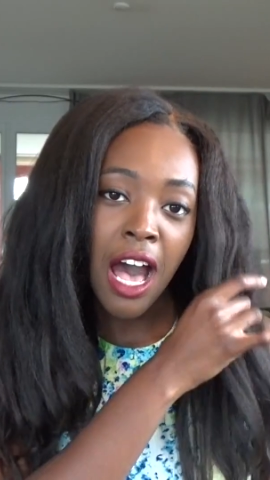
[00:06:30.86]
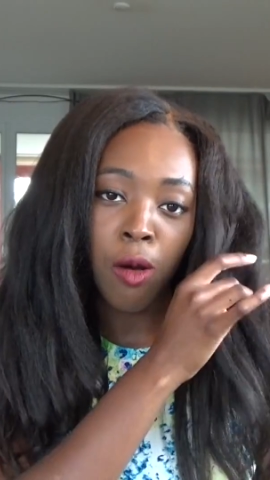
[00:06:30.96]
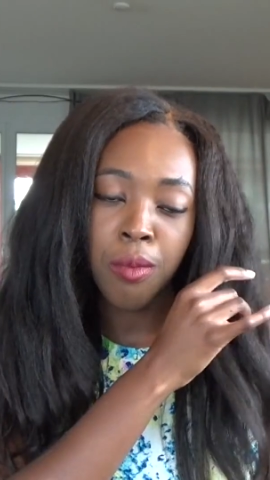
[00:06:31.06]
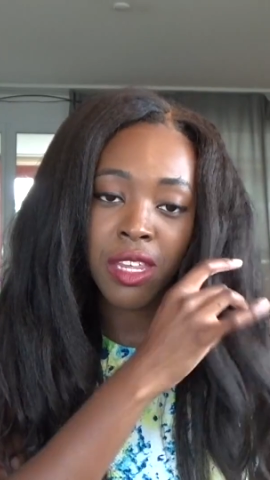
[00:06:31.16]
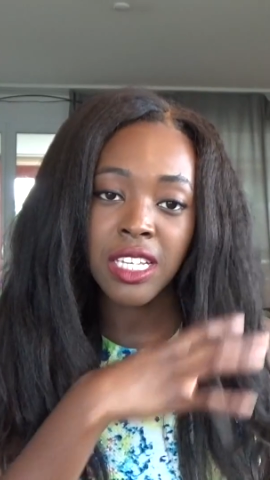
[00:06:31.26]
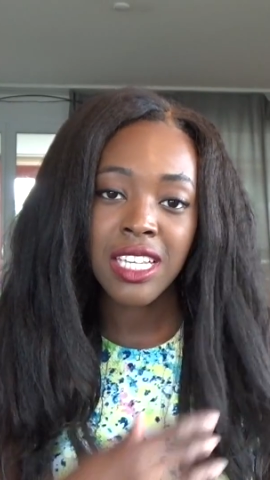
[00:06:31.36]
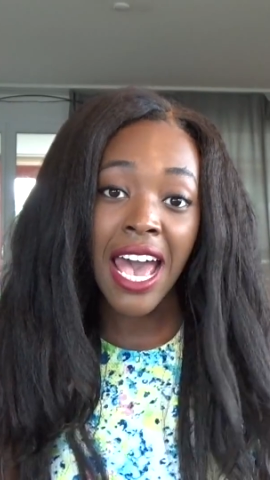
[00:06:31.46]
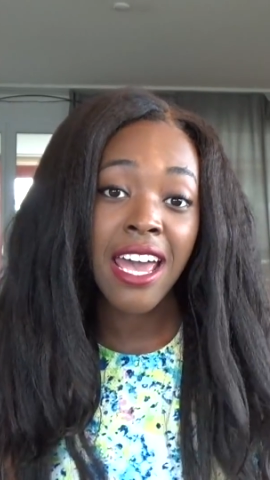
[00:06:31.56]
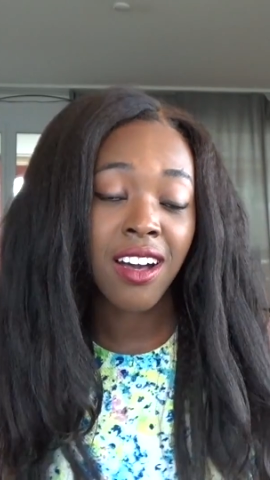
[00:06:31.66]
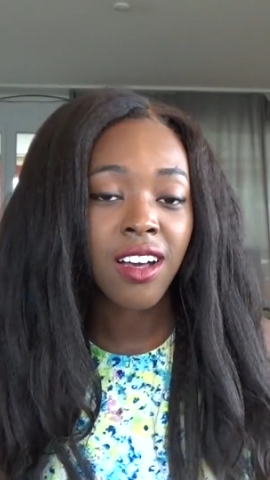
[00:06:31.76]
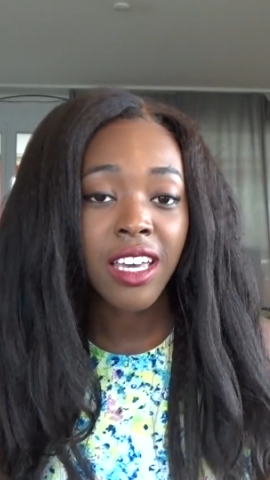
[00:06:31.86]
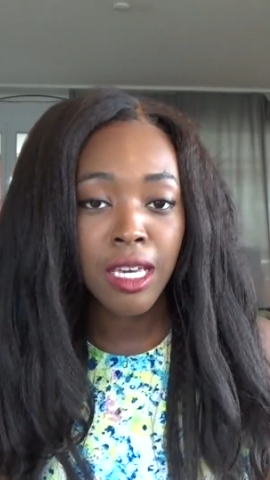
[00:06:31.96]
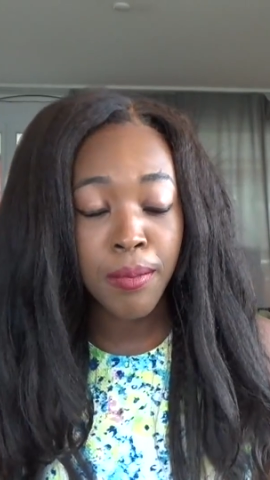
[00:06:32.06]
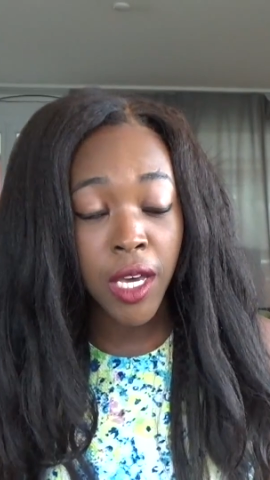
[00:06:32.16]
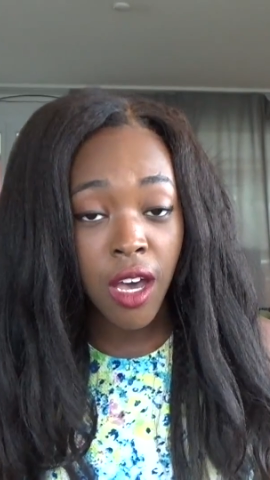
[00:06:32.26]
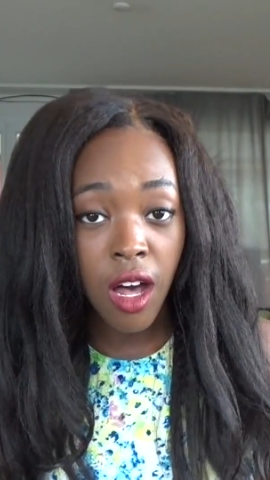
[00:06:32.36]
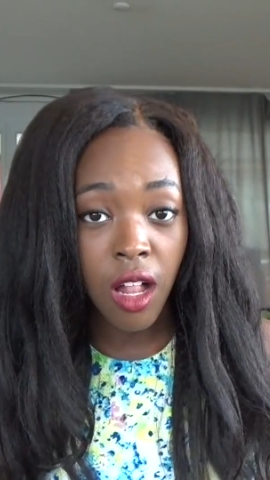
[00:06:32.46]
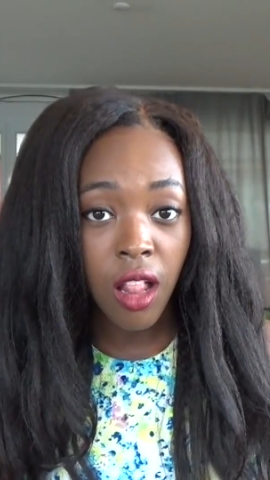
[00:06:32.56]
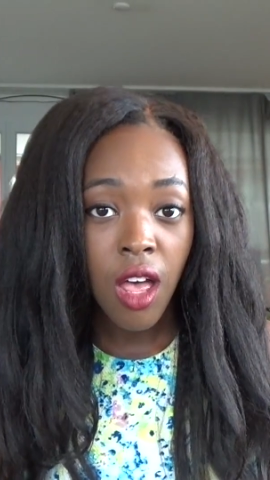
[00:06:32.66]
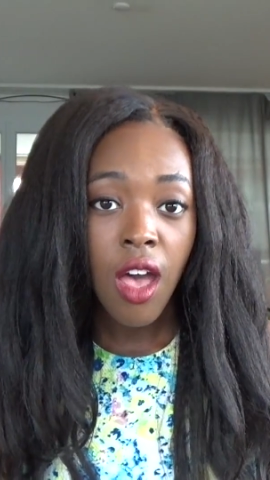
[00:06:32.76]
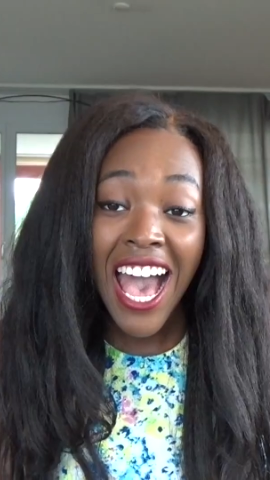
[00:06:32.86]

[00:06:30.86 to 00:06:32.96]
help this hair keep a curl.